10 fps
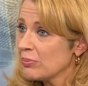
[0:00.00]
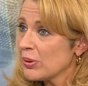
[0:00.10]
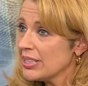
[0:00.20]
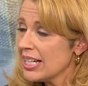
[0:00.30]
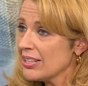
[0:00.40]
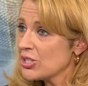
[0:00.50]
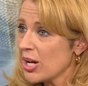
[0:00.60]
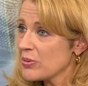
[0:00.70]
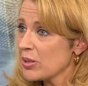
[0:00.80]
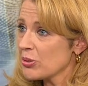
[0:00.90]
Break down the
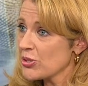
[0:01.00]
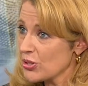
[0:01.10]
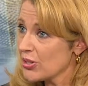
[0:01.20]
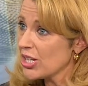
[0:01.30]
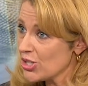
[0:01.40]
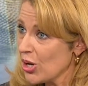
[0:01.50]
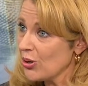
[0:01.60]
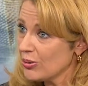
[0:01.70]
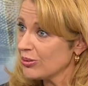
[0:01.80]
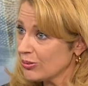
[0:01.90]
jobs numbers. Do they
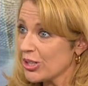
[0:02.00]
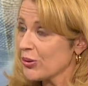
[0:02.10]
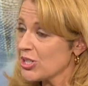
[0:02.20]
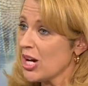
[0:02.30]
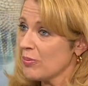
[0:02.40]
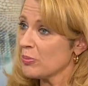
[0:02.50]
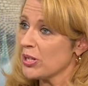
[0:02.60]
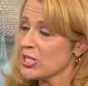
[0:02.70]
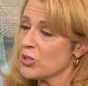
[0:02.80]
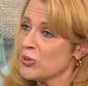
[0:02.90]
show what a great job the
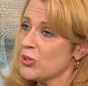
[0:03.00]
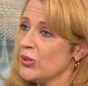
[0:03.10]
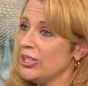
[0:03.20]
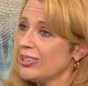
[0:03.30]
president's been doing?